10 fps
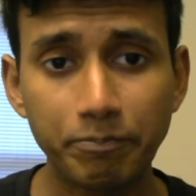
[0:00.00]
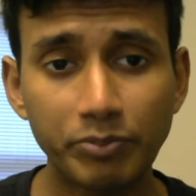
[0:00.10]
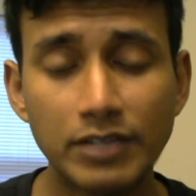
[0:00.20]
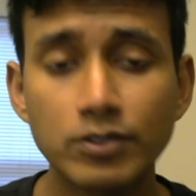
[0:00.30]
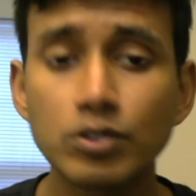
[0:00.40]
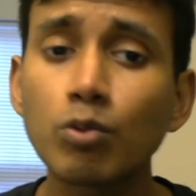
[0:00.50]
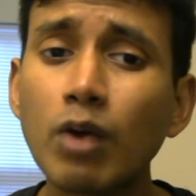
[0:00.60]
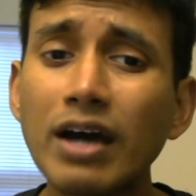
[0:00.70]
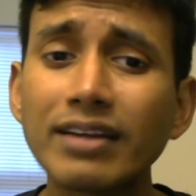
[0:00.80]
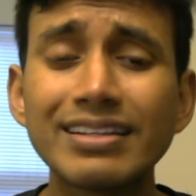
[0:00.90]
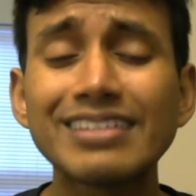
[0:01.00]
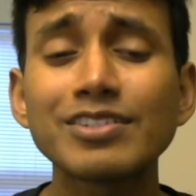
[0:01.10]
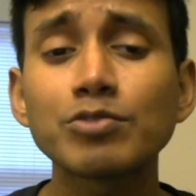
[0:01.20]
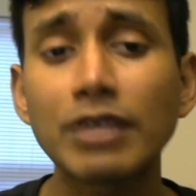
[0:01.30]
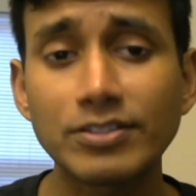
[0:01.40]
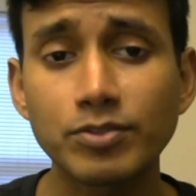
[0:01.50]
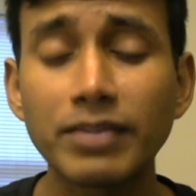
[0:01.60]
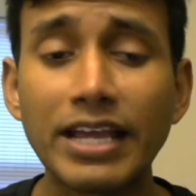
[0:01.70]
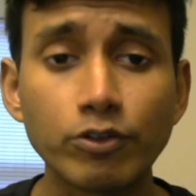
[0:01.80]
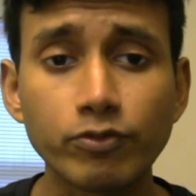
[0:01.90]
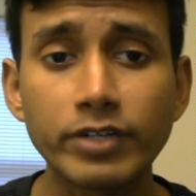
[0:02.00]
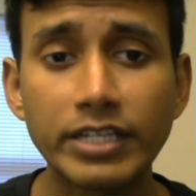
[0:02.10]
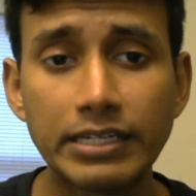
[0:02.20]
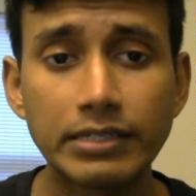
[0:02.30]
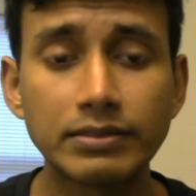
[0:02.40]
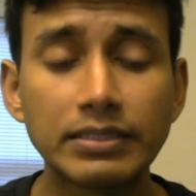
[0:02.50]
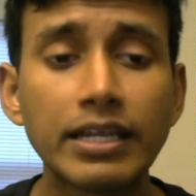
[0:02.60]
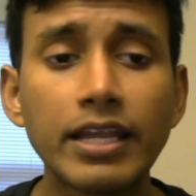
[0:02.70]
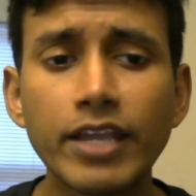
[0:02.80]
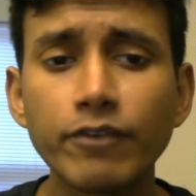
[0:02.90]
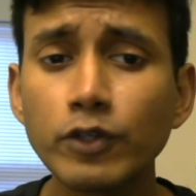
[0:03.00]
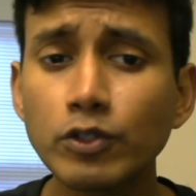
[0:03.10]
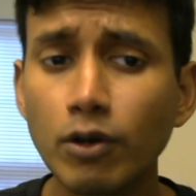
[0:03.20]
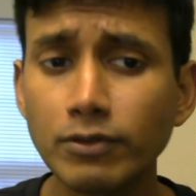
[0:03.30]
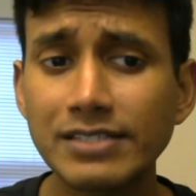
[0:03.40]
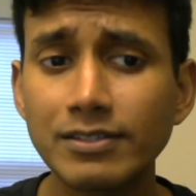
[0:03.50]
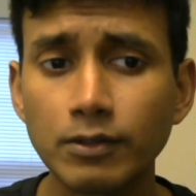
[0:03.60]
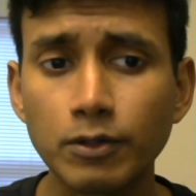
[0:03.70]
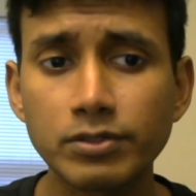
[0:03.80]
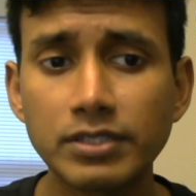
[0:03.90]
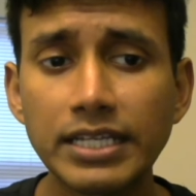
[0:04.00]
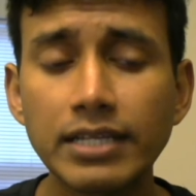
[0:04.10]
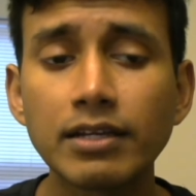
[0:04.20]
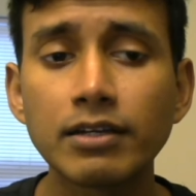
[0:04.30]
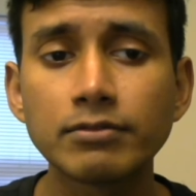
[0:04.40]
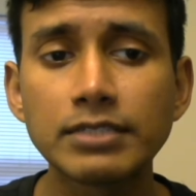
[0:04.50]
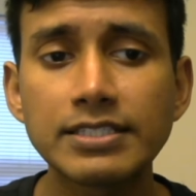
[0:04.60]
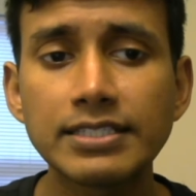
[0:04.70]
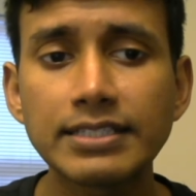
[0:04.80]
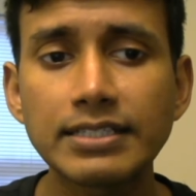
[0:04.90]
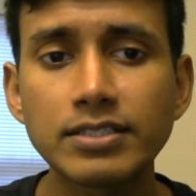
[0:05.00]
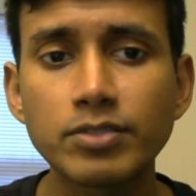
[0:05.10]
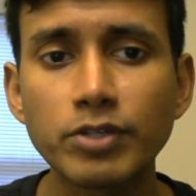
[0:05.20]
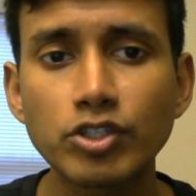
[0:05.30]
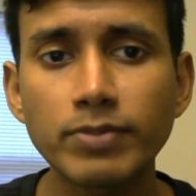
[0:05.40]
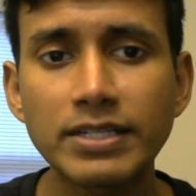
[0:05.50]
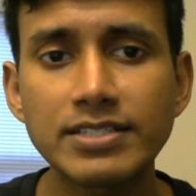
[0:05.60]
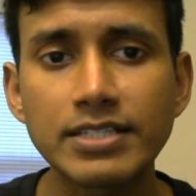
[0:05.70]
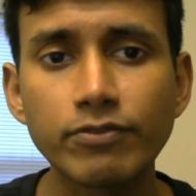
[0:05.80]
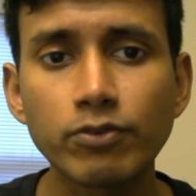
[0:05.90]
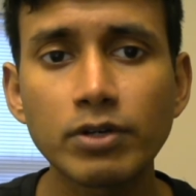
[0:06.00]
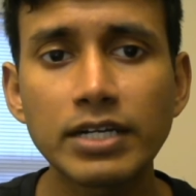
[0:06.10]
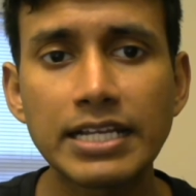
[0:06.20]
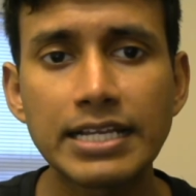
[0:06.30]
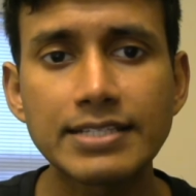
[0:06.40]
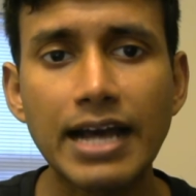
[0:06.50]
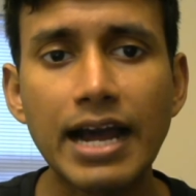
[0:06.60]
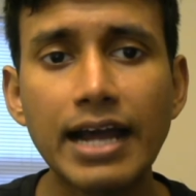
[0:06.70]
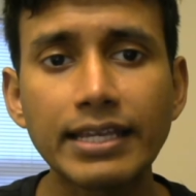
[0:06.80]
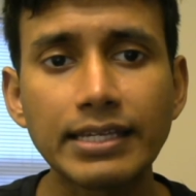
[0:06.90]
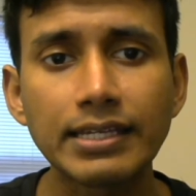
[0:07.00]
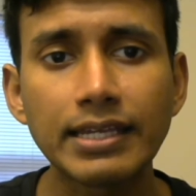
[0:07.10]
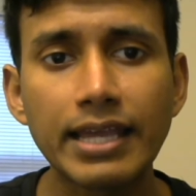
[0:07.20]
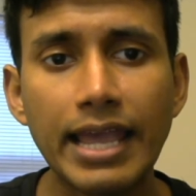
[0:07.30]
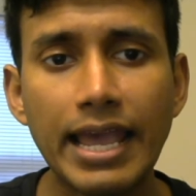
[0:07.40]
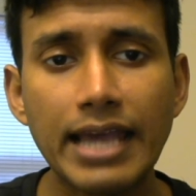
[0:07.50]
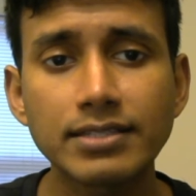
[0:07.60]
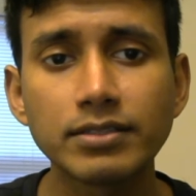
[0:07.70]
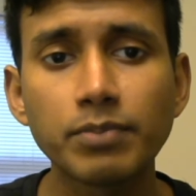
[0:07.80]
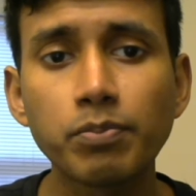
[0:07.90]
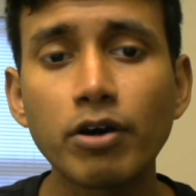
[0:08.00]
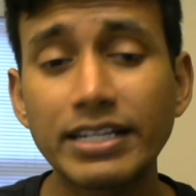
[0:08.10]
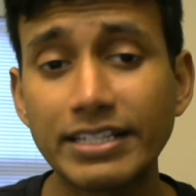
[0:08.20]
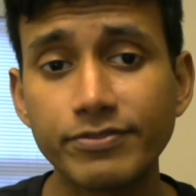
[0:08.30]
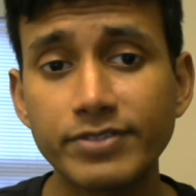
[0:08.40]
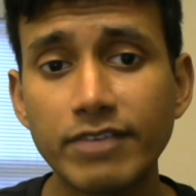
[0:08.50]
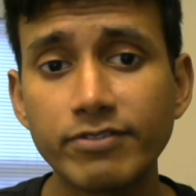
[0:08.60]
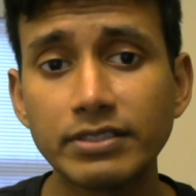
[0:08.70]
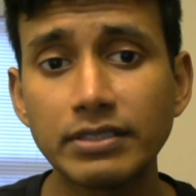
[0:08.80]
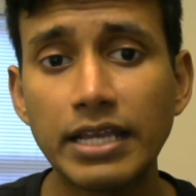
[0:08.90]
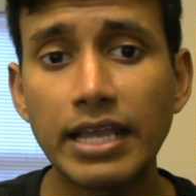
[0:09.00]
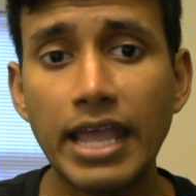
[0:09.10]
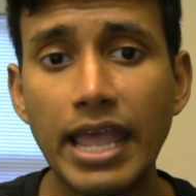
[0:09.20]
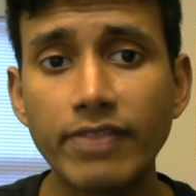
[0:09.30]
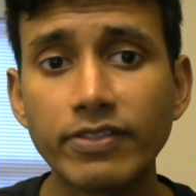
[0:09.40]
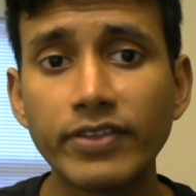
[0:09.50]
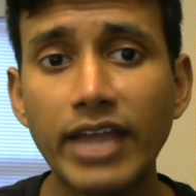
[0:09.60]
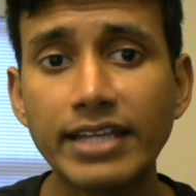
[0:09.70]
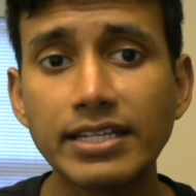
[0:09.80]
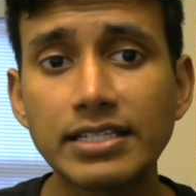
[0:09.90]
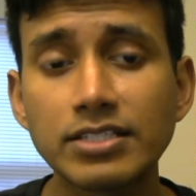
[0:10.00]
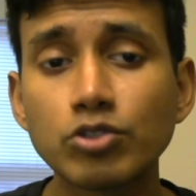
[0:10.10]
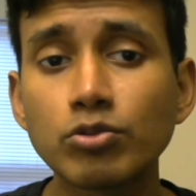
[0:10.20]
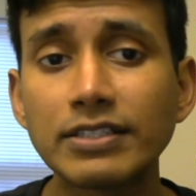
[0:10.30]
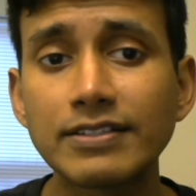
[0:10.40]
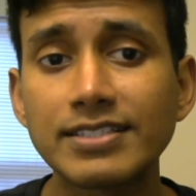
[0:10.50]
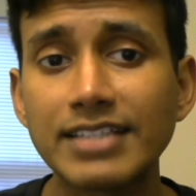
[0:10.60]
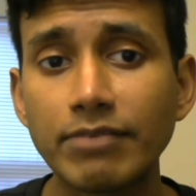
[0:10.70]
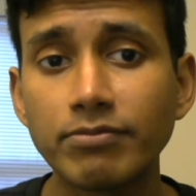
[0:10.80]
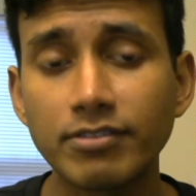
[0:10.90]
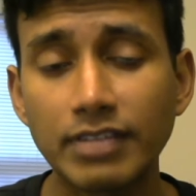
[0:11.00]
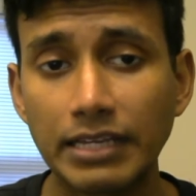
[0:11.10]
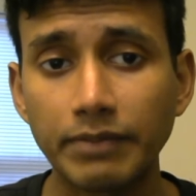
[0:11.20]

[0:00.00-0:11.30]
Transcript: So what is white's plan over here? If we notice closely, we'd see that this bishop at c4 is eyeing at the pawn at f7, and the knight is doing the same thing.